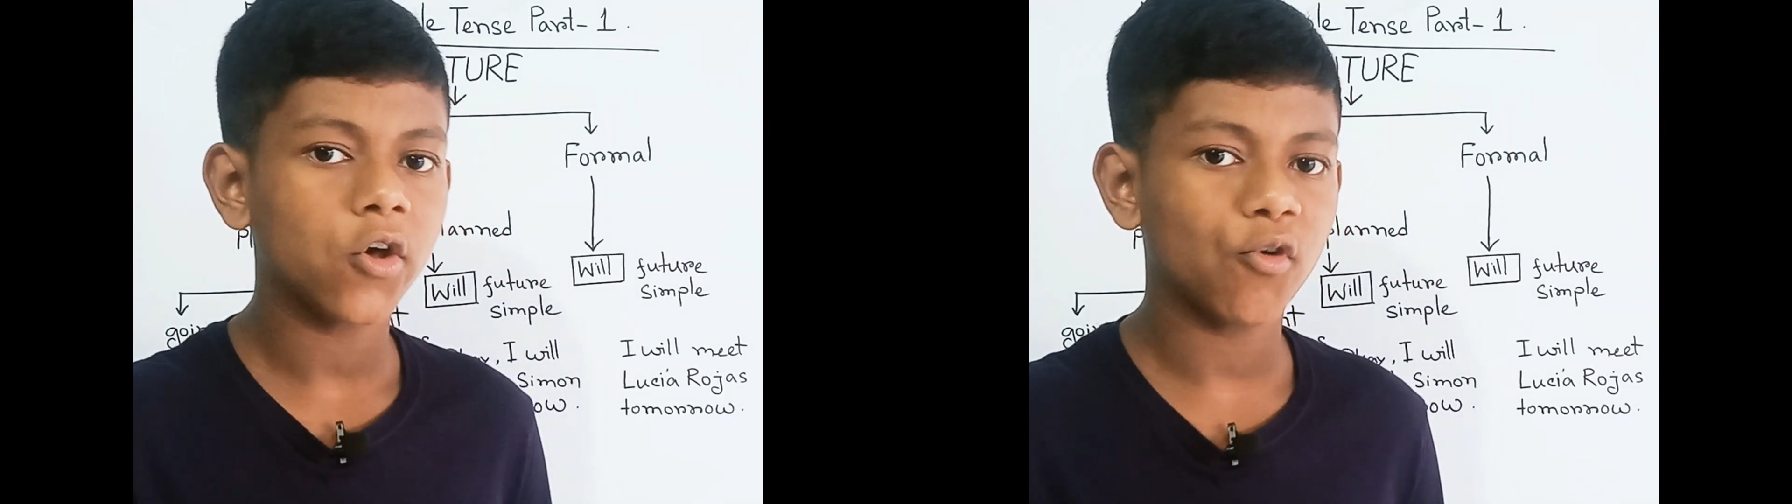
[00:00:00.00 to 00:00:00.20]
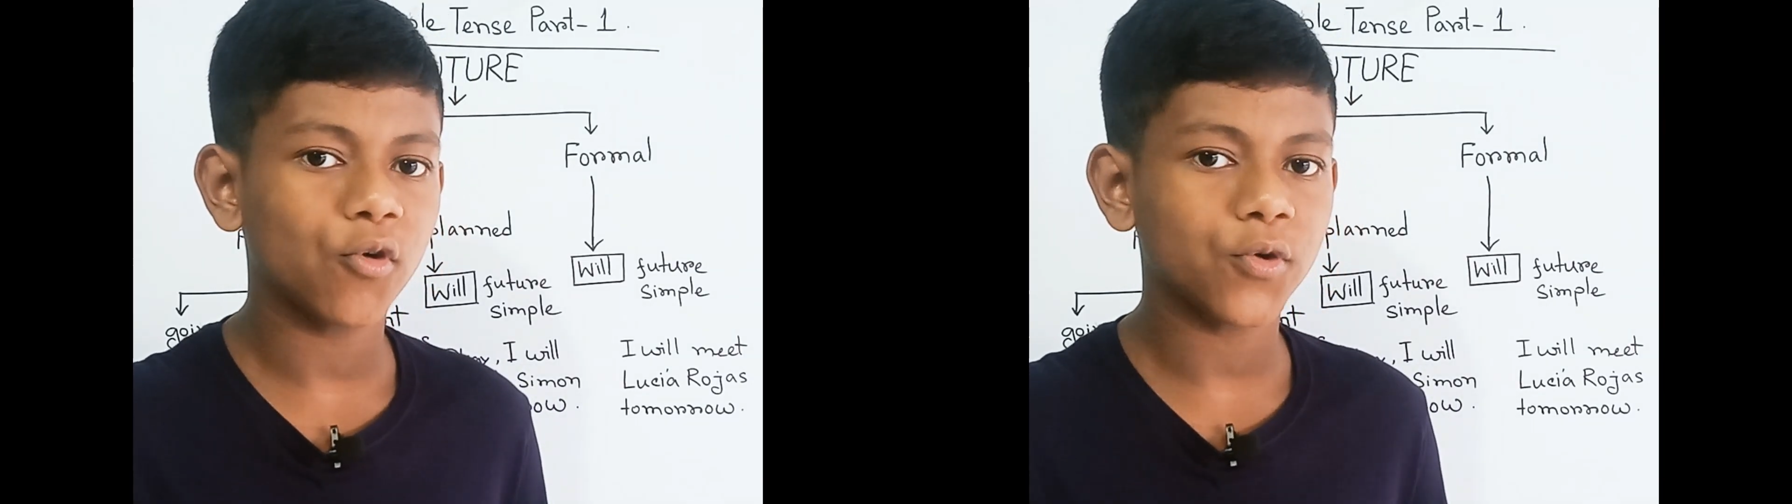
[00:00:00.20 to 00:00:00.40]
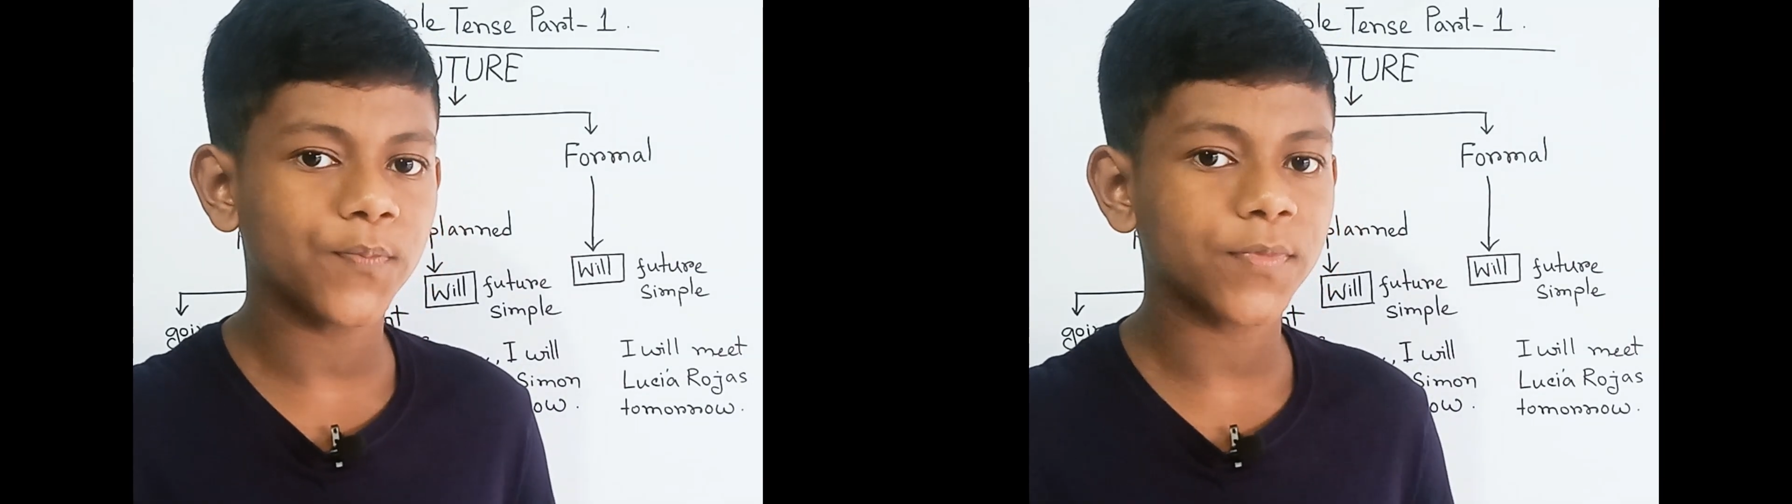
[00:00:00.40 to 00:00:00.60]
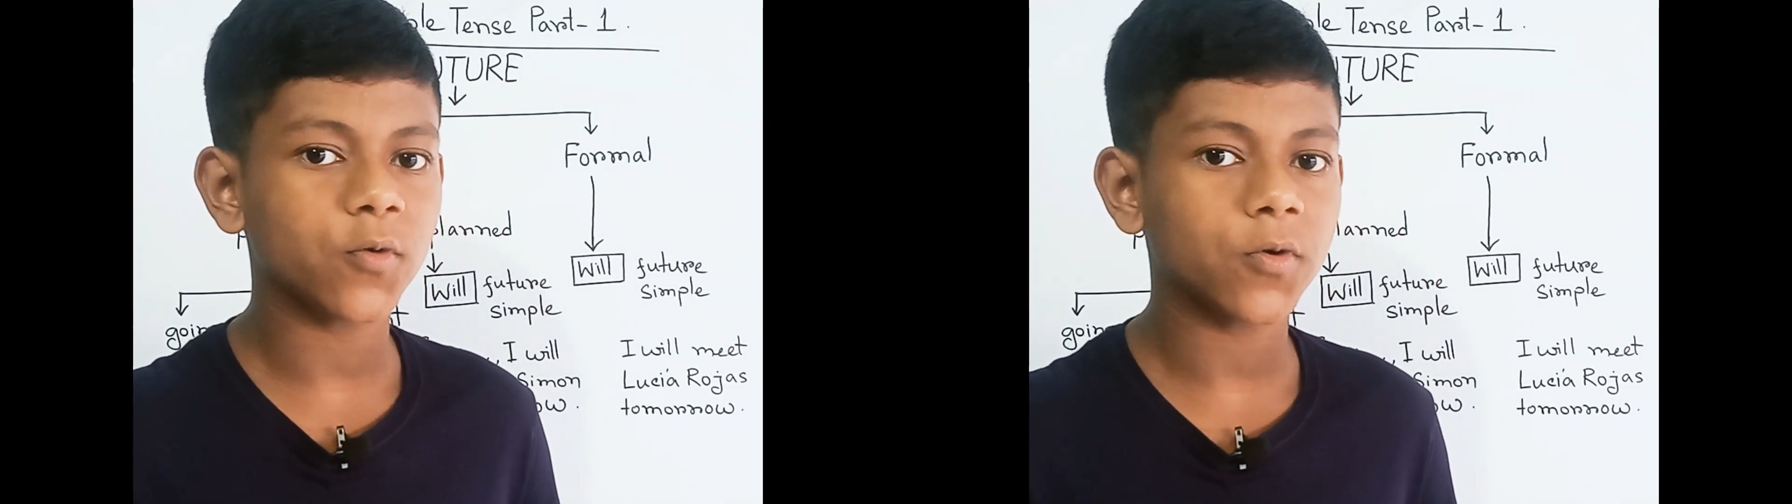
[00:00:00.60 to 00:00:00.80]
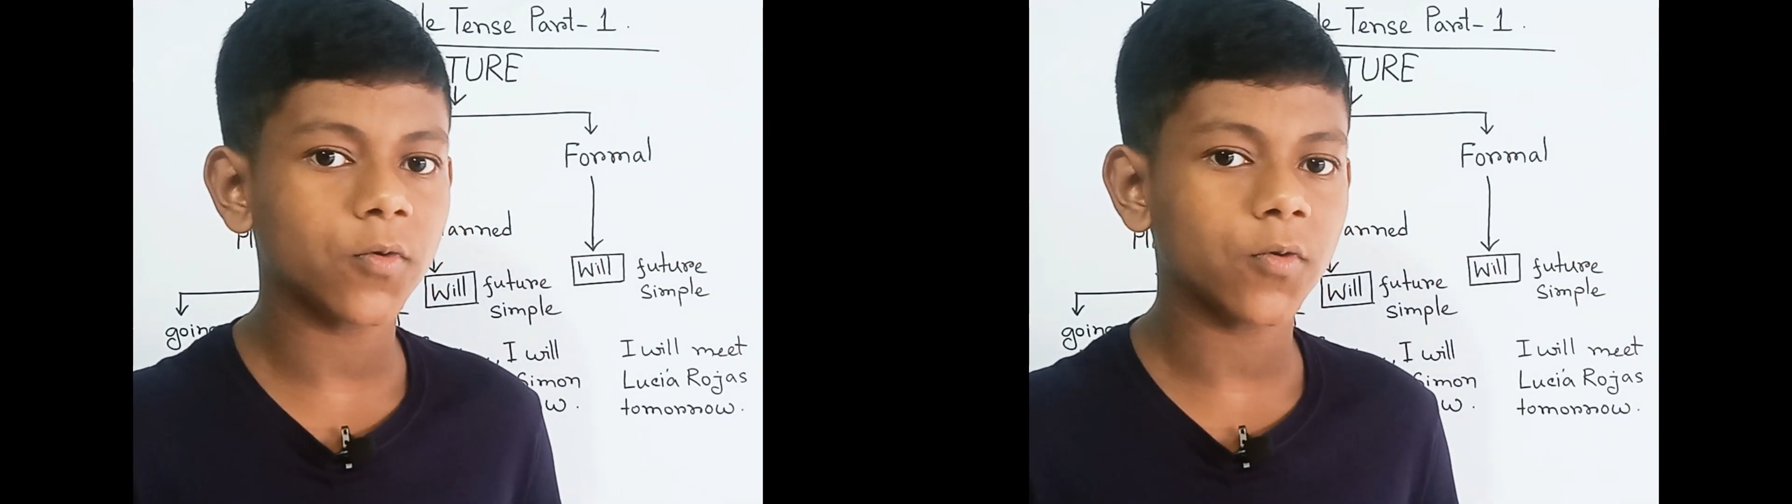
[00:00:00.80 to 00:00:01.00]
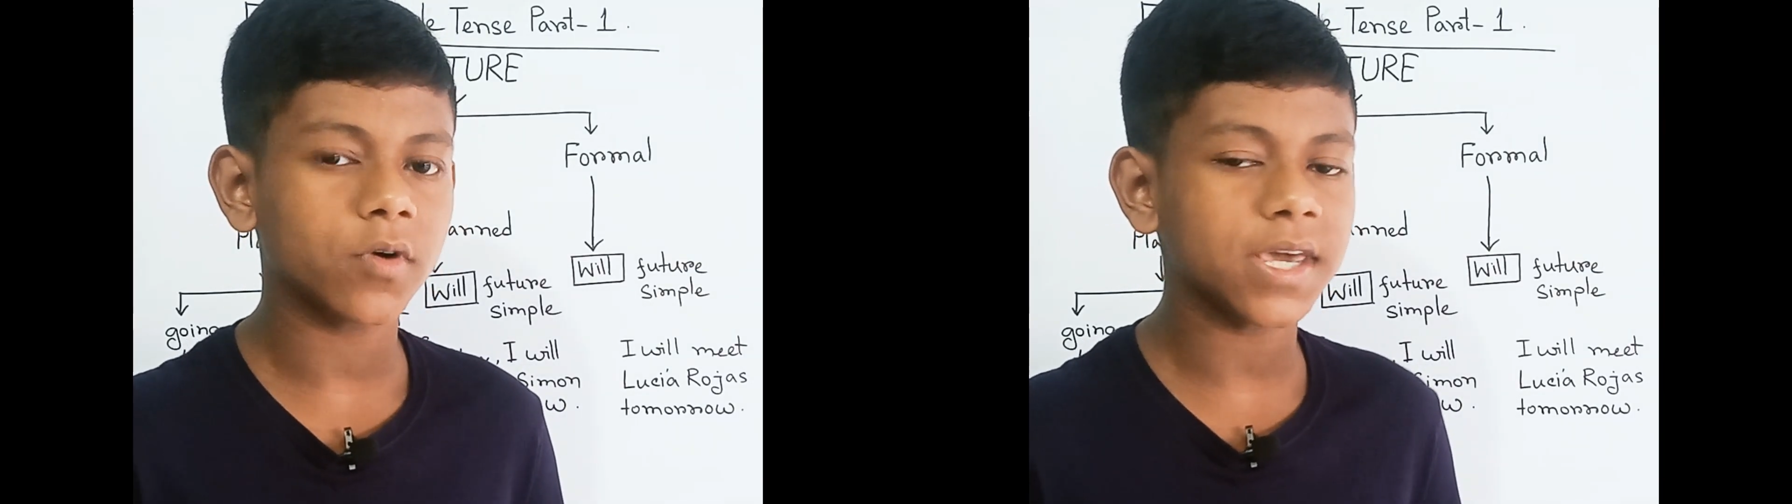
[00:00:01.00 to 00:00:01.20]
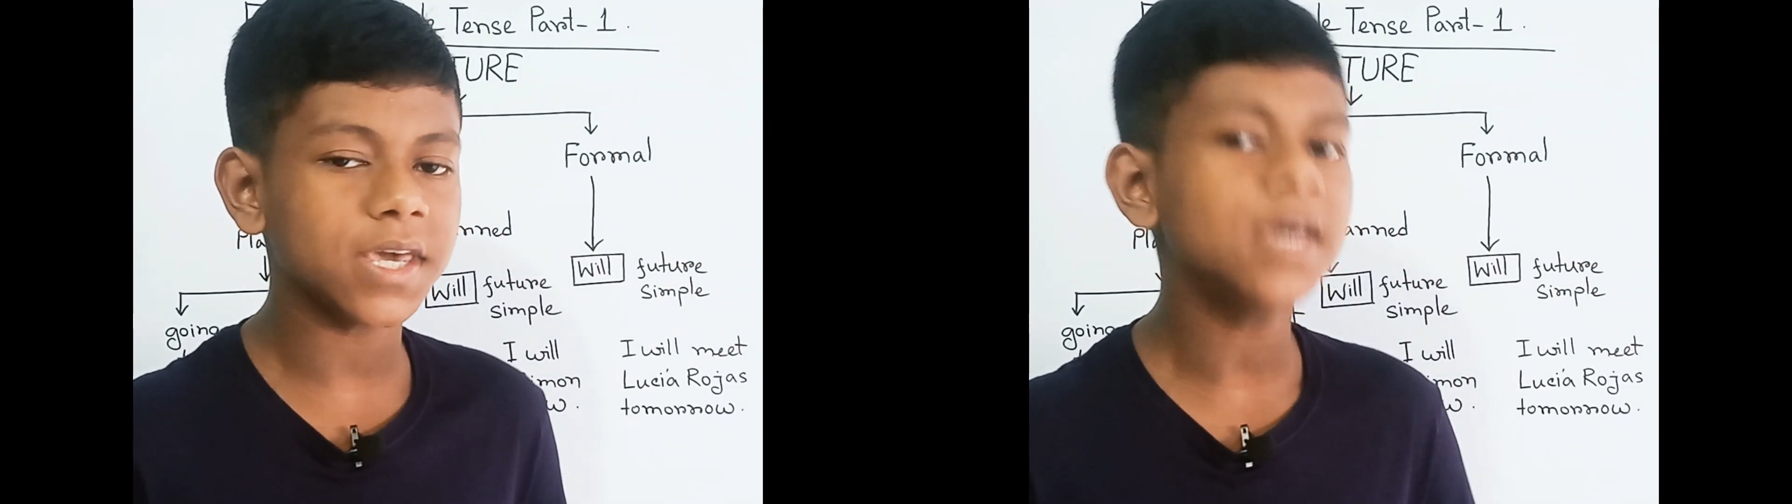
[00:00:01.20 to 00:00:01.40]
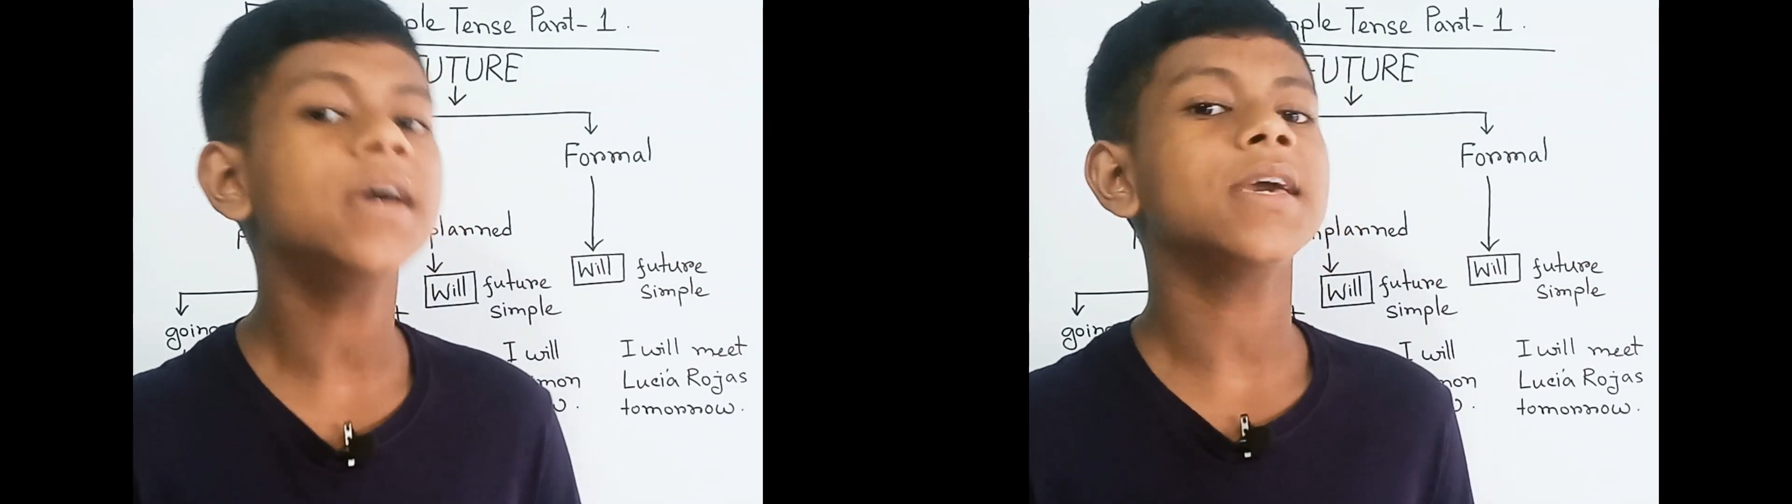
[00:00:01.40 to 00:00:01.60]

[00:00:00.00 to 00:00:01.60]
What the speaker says: okay,